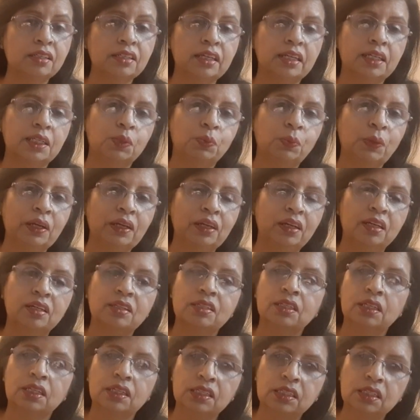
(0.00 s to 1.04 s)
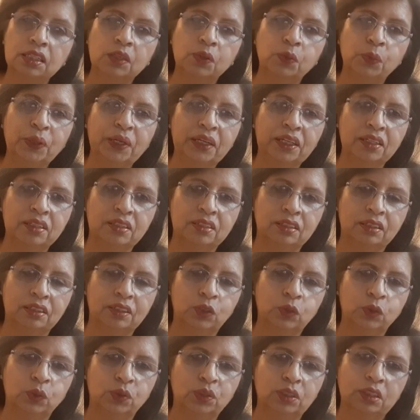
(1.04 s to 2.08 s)
as well as surveys
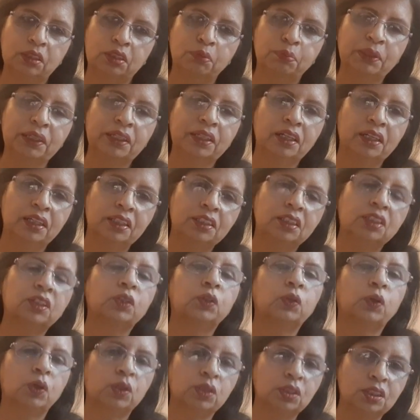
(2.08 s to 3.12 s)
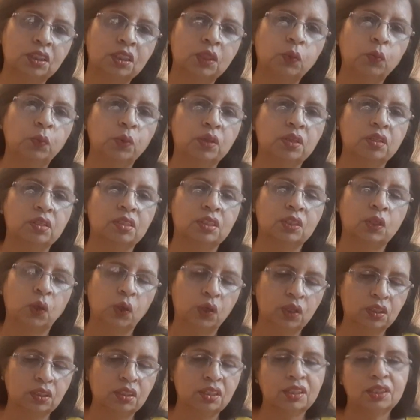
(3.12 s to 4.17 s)
that have been held across the world
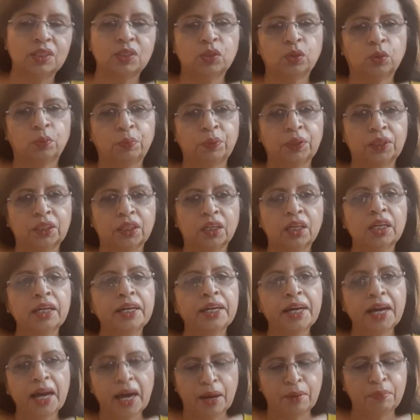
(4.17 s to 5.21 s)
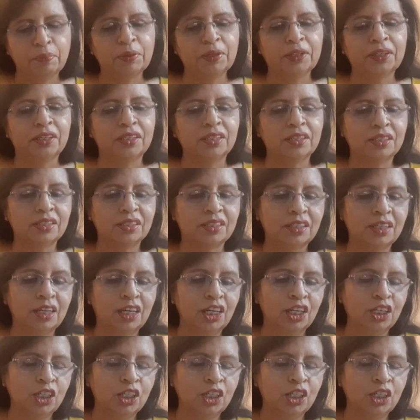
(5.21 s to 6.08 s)
on this topic, happiness.